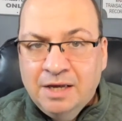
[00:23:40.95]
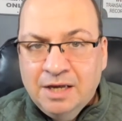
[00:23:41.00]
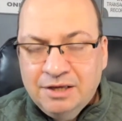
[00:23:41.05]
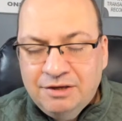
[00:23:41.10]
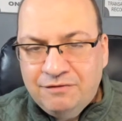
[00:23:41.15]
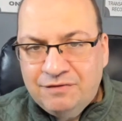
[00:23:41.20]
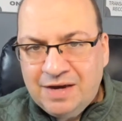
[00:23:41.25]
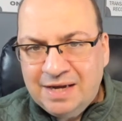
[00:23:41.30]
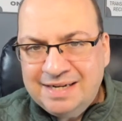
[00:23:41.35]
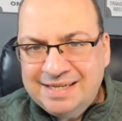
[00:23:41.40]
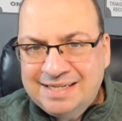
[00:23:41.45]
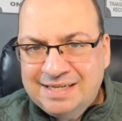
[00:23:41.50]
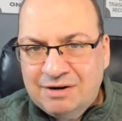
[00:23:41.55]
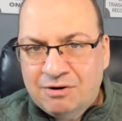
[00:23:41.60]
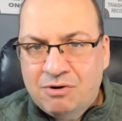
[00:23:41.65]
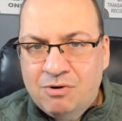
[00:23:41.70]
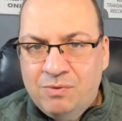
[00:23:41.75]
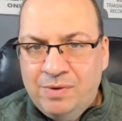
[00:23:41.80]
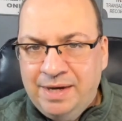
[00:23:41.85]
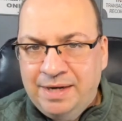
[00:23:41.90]
You've got to
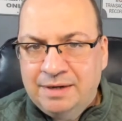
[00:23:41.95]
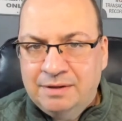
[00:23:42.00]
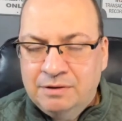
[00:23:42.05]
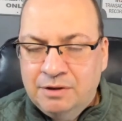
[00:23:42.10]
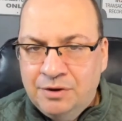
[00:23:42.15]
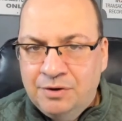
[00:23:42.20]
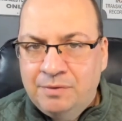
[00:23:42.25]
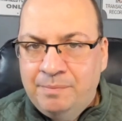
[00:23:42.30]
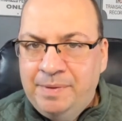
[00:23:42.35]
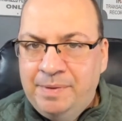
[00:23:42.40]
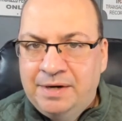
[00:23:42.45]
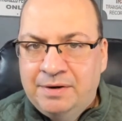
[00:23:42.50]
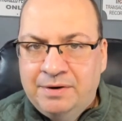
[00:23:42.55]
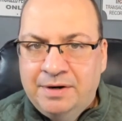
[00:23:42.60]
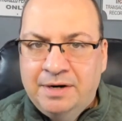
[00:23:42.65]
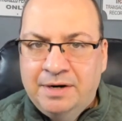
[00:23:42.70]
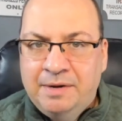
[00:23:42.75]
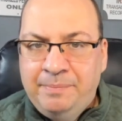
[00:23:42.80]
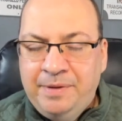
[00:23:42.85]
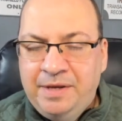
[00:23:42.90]
zero in a little bit on
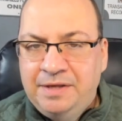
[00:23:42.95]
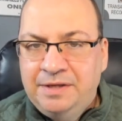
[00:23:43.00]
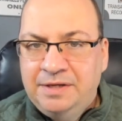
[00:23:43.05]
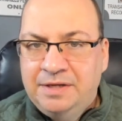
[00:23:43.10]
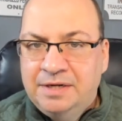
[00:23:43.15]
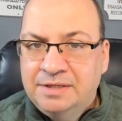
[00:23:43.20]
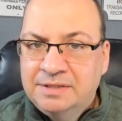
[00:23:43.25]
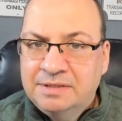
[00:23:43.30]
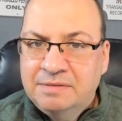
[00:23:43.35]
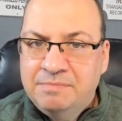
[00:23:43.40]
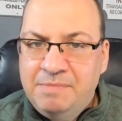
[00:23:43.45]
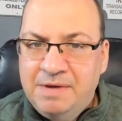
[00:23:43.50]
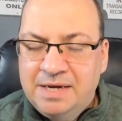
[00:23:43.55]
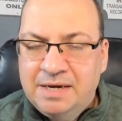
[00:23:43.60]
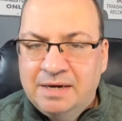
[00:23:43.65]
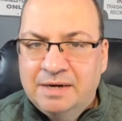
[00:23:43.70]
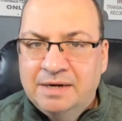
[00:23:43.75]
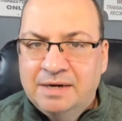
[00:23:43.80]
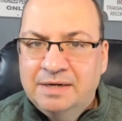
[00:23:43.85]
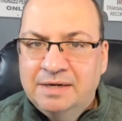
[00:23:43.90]
an opinion. And to me,
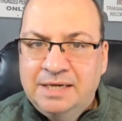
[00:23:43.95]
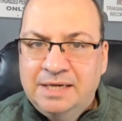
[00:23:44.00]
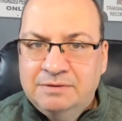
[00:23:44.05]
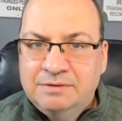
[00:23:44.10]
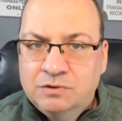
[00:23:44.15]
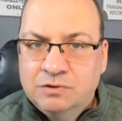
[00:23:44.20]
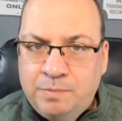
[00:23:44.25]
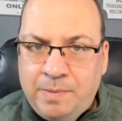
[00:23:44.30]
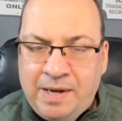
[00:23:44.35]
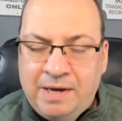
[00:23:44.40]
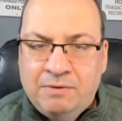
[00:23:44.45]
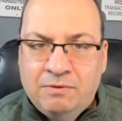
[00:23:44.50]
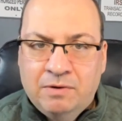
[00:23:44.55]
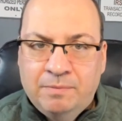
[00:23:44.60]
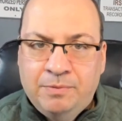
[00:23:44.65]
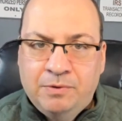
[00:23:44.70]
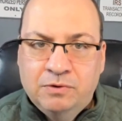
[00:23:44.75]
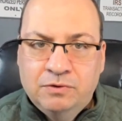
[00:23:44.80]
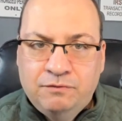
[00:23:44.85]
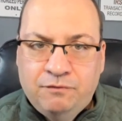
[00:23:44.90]
I'm going to take those
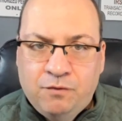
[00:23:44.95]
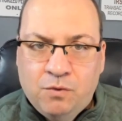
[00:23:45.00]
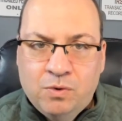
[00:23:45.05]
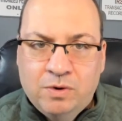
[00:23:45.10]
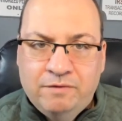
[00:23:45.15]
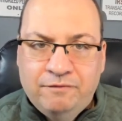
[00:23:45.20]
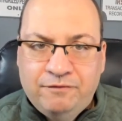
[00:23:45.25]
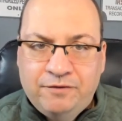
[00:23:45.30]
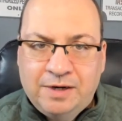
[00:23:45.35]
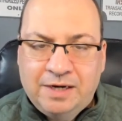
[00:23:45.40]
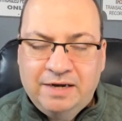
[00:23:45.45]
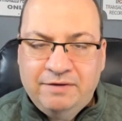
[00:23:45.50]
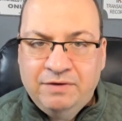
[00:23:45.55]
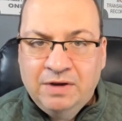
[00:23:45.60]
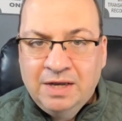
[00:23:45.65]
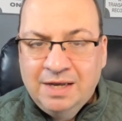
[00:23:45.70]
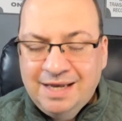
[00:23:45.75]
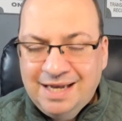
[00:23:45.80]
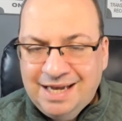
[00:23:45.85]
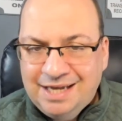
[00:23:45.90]
power posts four and five
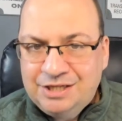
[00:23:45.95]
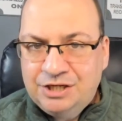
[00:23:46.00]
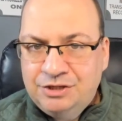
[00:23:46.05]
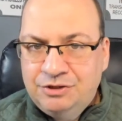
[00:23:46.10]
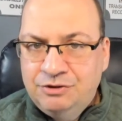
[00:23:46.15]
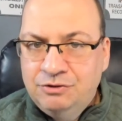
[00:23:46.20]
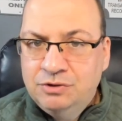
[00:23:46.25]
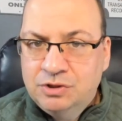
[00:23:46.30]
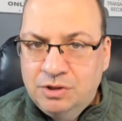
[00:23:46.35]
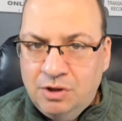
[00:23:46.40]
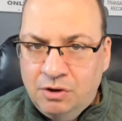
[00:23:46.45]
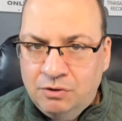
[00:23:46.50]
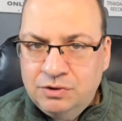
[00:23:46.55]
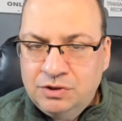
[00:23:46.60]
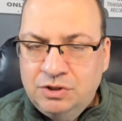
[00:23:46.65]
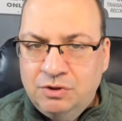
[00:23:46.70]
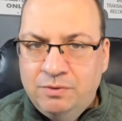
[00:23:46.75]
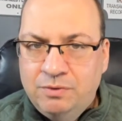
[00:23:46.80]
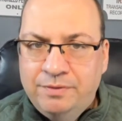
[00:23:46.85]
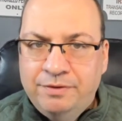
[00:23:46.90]
and just use those
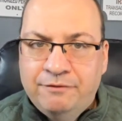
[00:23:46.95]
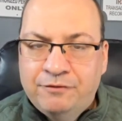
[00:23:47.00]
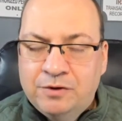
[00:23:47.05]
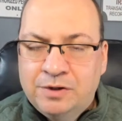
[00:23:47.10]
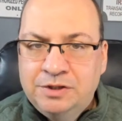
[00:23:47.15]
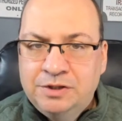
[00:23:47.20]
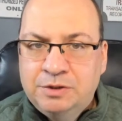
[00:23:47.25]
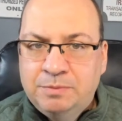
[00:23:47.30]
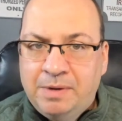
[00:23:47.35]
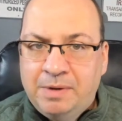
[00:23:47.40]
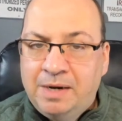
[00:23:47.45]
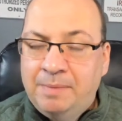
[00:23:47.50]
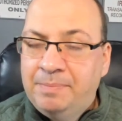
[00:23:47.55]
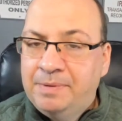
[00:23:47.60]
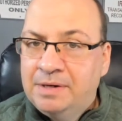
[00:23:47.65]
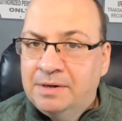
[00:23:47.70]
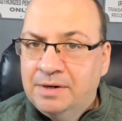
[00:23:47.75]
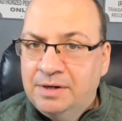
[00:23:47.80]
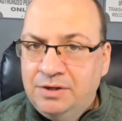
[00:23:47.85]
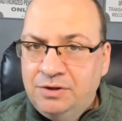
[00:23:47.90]
two in the front spot,
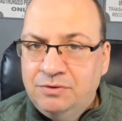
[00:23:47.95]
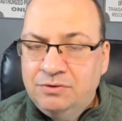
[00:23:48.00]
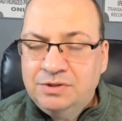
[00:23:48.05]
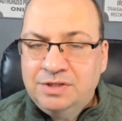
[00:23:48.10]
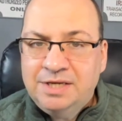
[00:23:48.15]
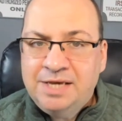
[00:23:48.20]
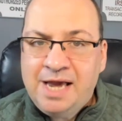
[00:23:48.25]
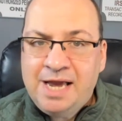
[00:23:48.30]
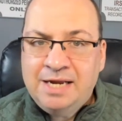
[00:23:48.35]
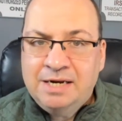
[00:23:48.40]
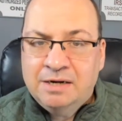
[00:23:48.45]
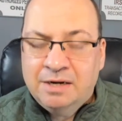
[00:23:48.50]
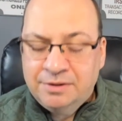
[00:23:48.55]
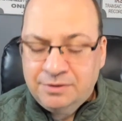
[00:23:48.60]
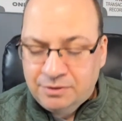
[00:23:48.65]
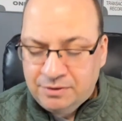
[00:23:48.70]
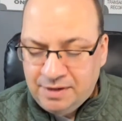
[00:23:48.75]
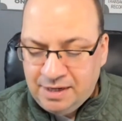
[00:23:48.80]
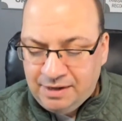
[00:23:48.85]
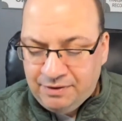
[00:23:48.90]
but I'm going to use the eight
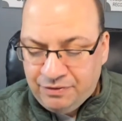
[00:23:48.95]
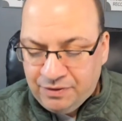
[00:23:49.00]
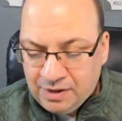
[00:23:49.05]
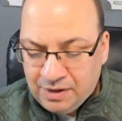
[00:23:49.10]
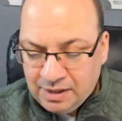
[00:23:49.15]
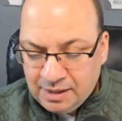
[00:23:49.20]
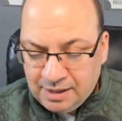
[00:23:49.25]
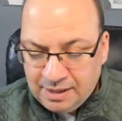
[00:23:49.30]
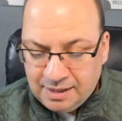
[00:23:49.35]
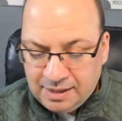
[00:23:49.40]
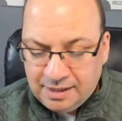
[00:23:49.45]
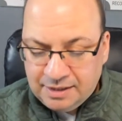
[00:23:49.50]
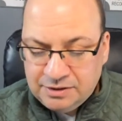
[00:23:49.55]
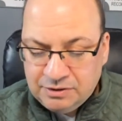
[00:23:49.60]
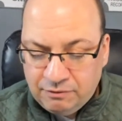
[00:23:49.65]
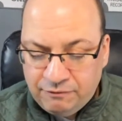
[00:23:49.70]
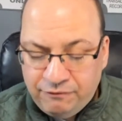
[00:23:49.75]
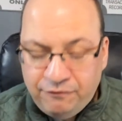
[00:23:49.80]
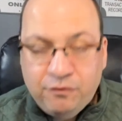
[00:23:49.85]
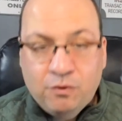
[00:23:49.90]
underneath uh,
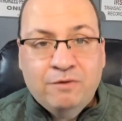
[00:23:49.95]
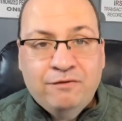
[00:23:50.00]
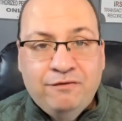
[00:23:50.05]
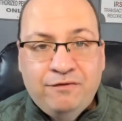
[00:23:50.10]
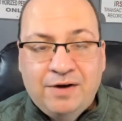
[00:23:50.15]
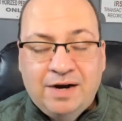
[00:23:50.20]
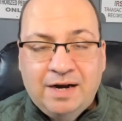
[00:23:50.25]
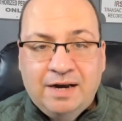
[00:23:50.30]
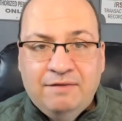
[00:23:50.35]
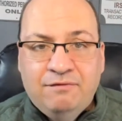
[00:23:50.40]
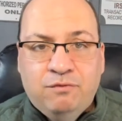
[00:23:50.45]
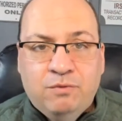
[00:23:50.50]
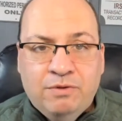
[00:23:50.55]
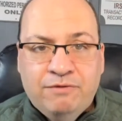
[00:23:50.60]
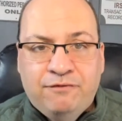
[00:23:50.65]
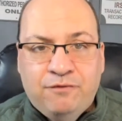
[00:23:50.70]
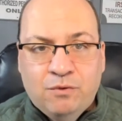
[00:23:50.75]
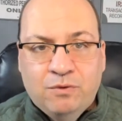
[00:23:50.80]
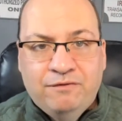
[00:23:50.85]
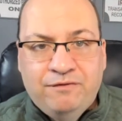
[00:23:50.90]
so four five with
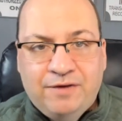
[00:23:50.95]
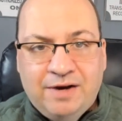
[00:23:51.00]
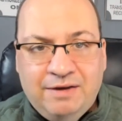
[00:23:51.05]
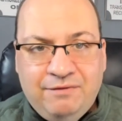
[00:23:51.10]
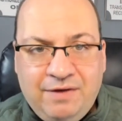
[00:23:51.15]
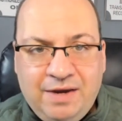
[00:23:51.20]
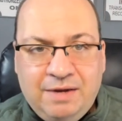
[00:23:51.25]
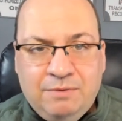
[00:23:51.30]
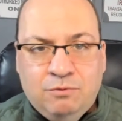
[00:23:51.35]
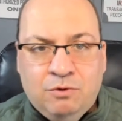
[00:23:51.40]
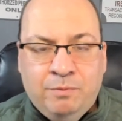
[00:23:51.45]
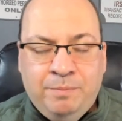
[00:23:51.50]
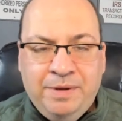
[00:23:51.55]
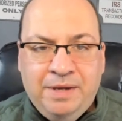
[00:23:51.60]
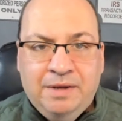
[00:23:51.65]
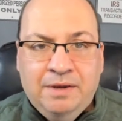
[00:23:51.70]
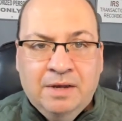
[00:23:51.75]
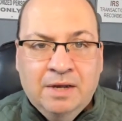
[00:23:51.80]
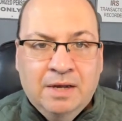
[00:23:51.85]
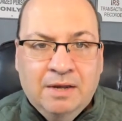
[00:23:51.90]
four five eight will
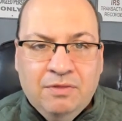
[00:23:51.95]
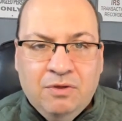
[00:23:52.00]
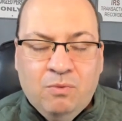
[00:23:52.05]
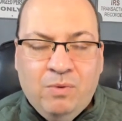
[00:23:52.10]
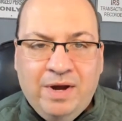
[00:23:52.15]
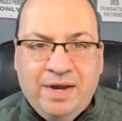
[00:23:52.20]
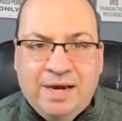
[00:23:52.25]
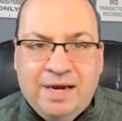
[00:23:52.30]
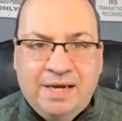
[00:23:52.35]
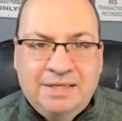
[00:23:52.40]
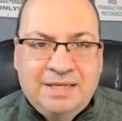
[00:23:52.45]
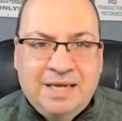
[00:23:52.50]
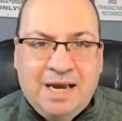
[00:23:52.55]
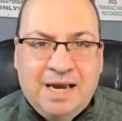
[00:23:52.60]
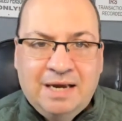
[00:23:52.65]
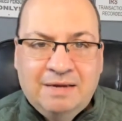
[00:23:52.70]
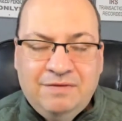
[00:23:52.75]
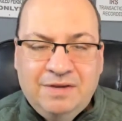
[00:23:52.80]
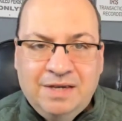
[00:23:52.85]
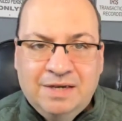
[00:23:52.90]
be the way I
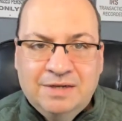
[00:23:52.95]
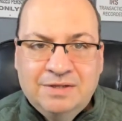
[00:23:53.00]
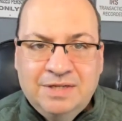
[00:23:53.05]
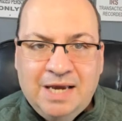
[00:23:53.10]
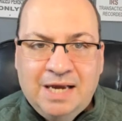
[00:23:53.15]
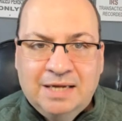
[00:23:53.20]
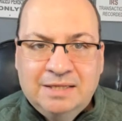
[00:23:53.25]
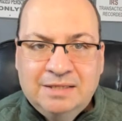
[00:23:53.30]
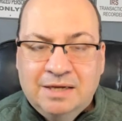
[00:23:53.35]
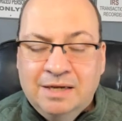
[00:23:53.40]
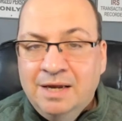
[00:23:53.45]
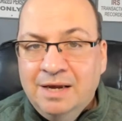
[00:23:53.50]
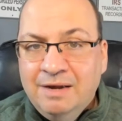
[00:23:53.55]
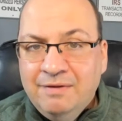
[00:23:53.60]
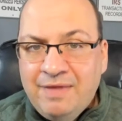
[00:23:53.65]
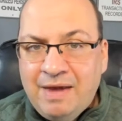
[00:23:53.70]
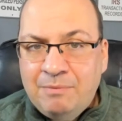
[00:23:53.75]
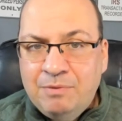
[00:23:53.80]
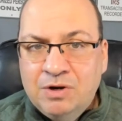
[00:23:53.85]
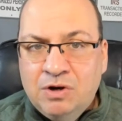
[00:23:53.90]
attack the exacta.
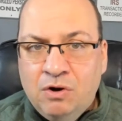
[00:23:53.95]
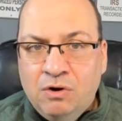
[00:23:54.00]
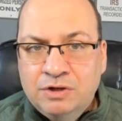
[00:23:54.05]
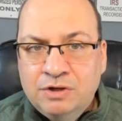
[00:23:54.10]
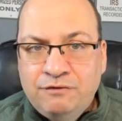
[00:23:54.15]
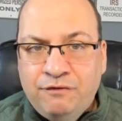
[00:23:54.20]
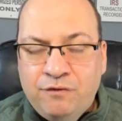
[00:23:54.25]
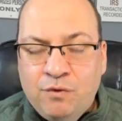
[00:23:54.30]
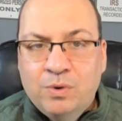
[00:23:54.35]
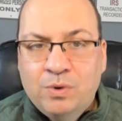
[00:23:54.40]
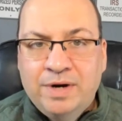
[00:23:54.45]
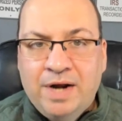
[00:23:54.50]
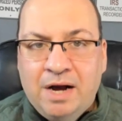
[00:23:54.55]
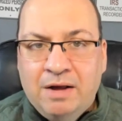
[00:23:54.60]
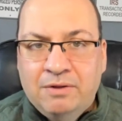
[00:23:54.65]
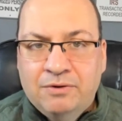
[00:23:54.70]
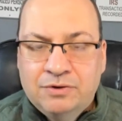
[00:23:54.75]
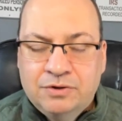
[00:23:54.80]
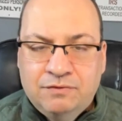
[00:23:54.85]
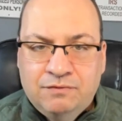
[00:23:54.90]
That would cost four
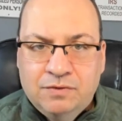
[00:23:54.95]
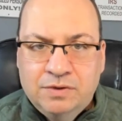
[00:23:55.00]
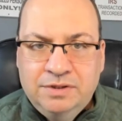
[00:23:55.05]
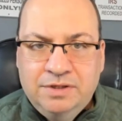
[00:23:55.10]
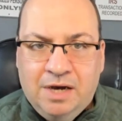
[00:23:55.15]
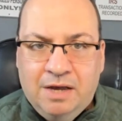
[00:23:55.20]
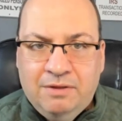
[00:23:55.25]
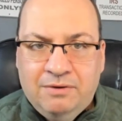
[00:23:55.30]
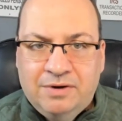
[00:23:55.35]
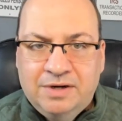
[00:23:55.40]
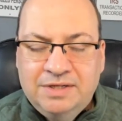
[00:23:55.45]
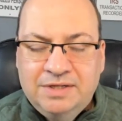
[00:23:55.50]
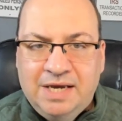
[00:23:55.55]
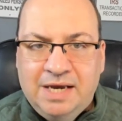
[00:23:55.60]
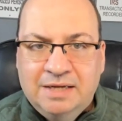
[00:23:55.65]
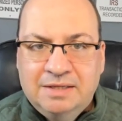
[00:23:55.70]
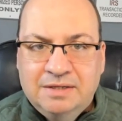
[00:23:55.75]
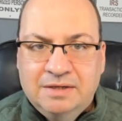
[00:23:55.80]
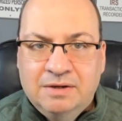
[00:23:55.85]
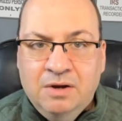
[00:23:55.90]
dollars for a dollar
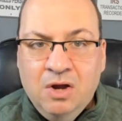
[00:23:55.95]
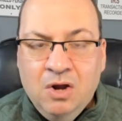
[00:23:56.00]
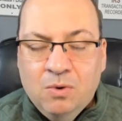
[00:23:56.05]
exacta.